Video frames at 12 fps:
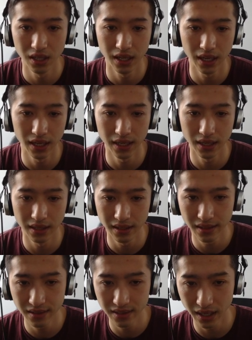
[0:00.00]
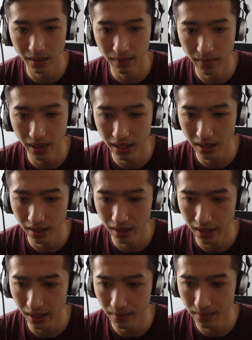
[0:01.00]
And let's see at market
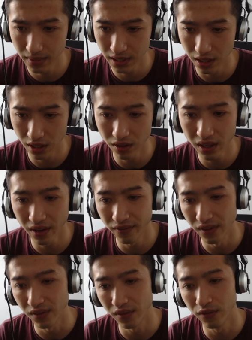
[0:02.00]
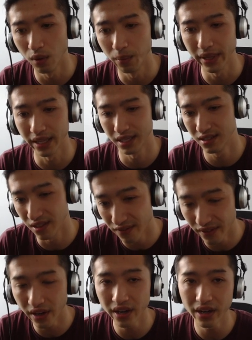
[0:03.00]
cap. So you're looking at 54 million. So
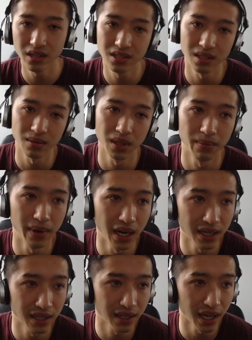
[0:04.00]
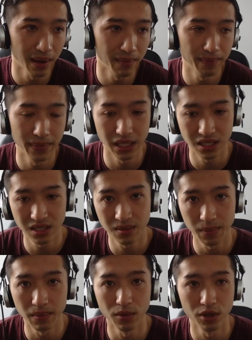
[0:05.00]
very similar market cap, but just
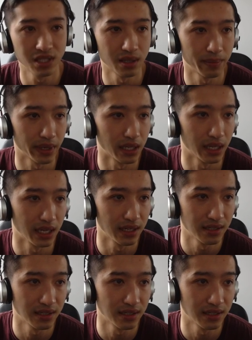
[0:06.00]
a bit more stability.